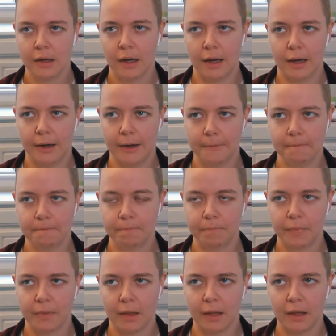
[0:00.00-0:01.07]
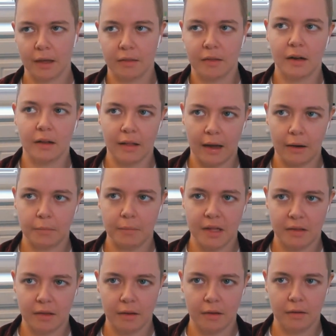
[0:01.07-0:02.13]
um because it allowed me
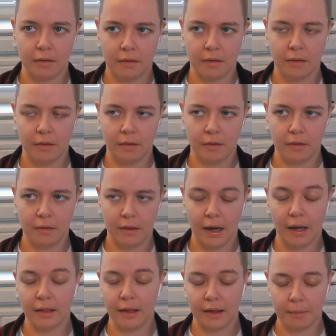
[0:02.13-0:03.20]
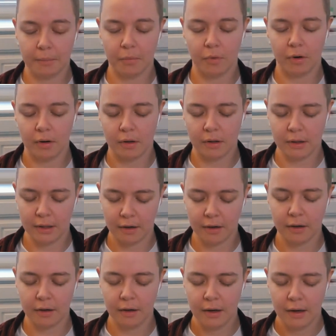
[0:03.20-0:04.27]
to to yeah like get more
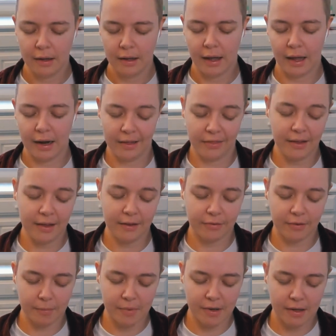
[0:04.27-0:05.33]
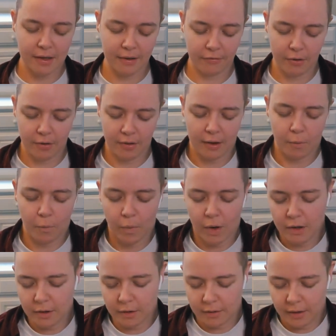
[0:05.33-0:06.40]
clear and I think if somebody, if you're like
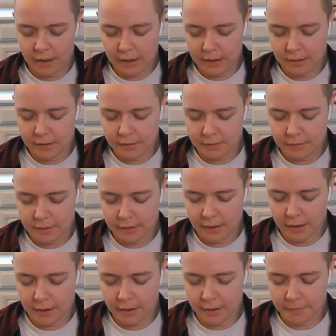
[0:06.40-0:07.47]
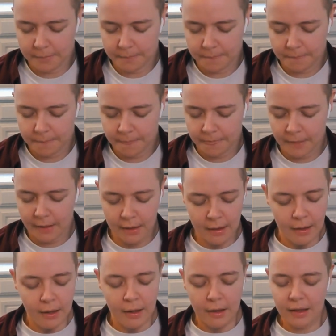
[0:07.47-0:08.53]
wondering, um,
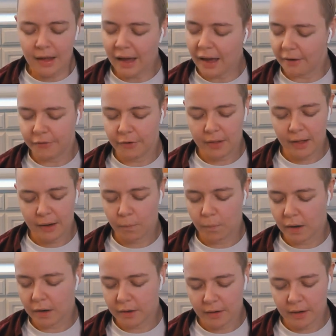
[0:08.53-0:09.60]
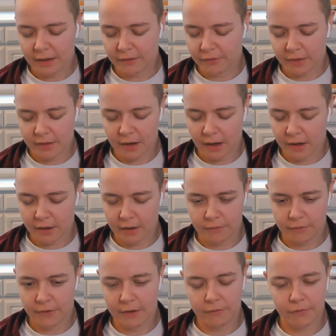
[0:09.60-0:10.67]
yeah, if you're like wondering if it's not a good
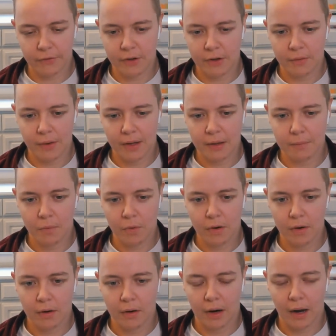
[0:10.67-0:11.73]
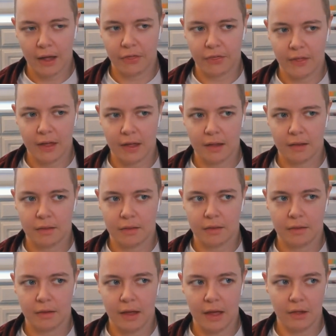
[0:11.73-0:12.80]
fit for you anymore, I think
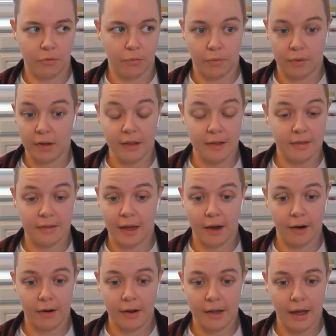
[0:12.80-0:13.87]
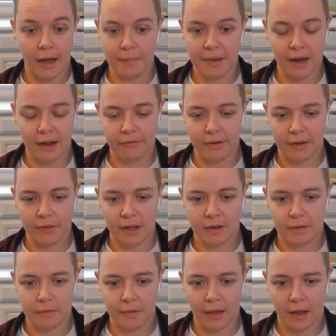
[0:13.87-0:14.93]
it's it's really scary. I mean, I found
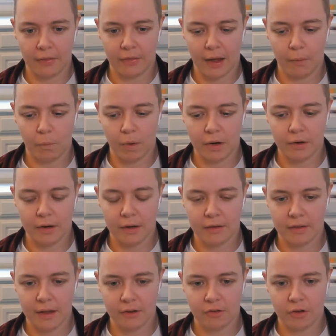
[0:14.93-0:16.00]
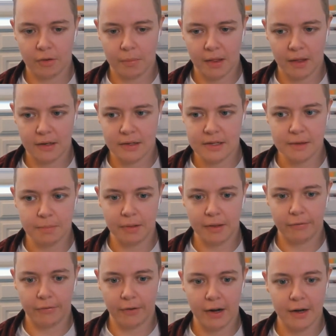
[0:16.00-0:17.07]
that that, that wondering stage to be like deeply yeah.
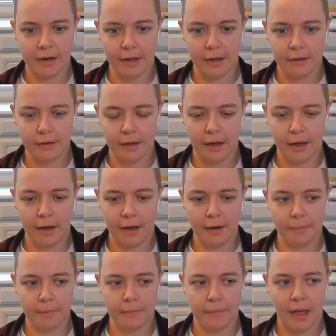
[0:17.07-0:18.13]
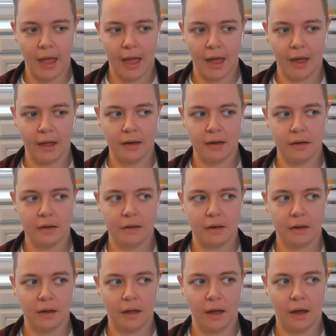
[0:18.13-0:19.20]
frightening. Um, and
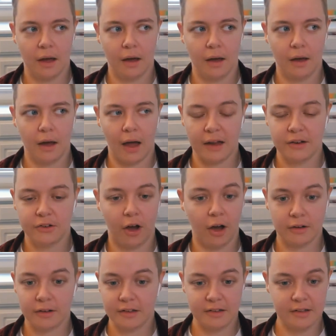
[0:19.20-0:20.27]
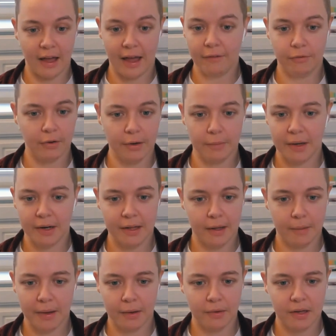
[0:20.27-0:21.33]
uh, I talked to everybody
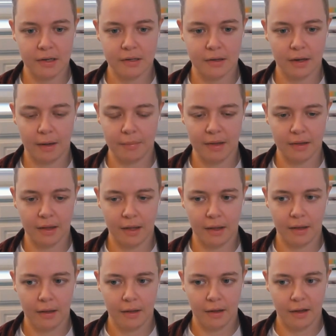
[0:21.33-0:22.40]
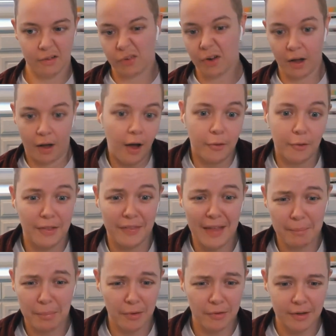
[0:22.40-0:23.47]
about it. I mean, like right. other than
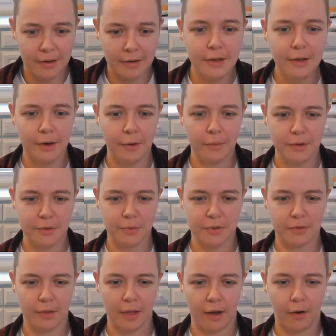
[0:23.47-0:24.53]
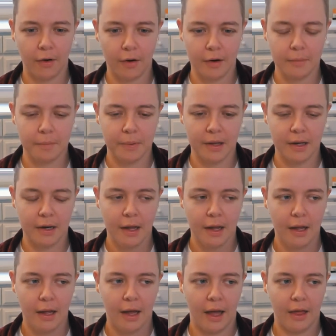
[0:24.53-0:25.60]
that person, you know, which was like hard. But
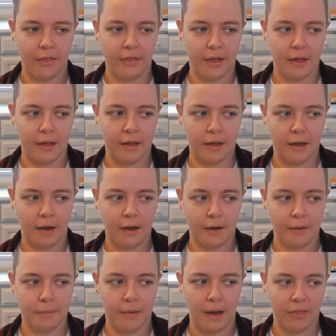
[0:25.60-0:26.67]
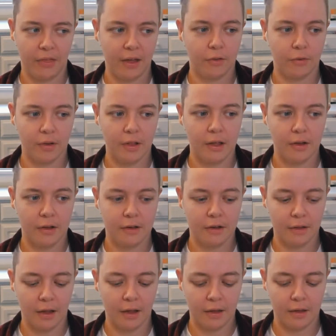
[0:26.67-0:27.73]
I think um, I think it's really good
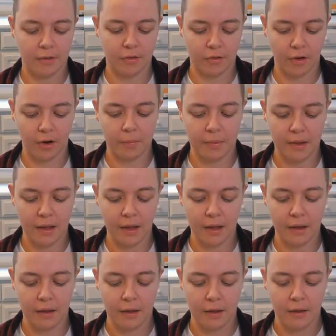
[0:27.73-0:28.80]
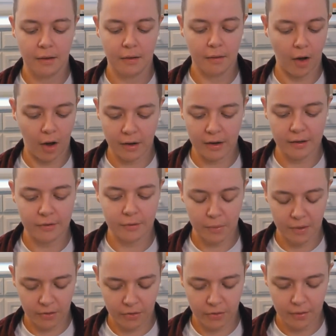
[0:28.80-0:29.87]
to like start being honest
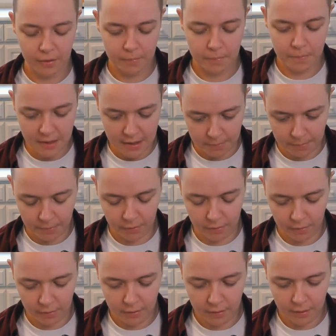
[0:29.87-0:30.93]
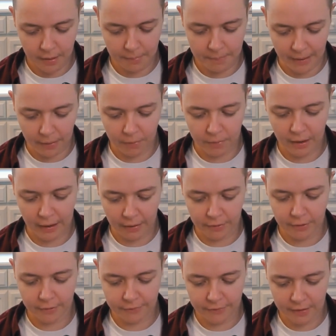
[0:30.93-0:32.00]
with people about how
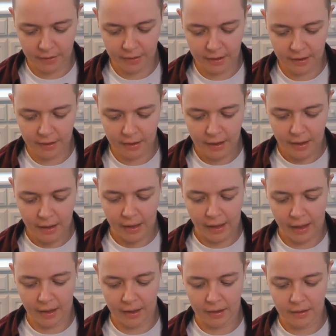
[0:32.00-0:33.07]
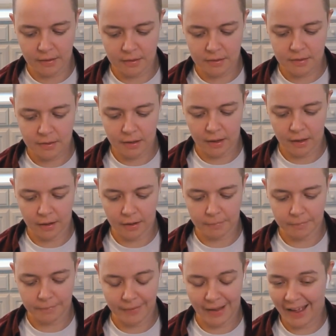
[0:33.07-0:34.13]
you're feeling and
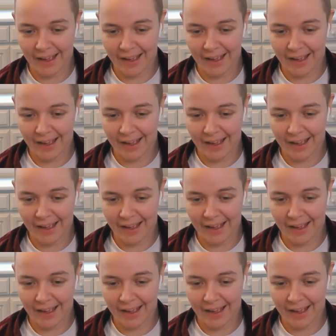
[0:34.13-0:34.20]
um,